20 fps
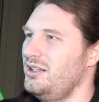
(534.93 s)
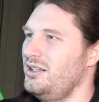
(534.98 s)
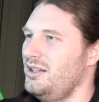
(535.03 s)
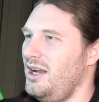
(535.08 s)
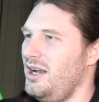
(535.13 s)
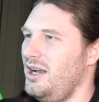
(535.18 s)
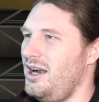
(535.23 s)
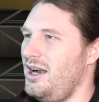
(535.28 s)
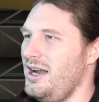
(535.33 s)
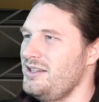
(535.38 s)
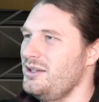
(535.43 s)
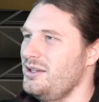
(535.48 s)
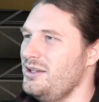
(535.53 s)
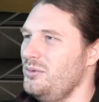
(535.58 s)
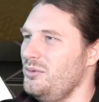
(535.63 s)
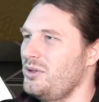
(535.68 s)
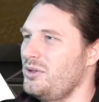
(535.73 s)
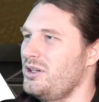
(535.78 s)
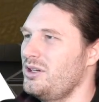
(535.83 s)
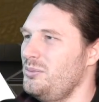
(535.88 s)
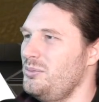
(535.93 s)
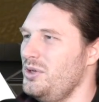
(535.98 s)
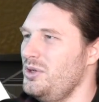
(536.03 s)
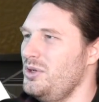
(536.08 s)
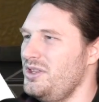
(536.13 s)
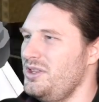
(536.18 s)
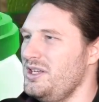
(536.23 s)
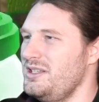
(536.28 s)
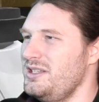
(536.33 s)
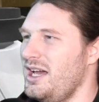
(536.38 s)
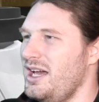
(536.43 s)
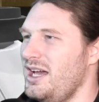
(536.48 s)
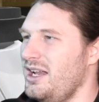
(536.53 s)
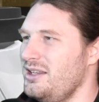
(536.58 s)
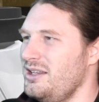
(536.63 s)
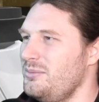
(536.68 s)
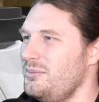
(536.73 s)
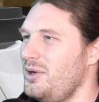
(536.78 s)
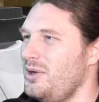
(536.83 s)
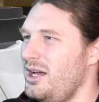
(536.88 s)
Alright, so we're going to put these down
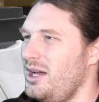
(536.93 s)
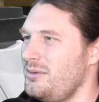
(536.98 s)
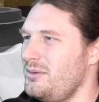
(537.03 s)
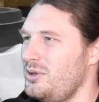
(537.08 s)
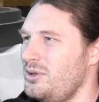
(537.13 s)
at the bottom and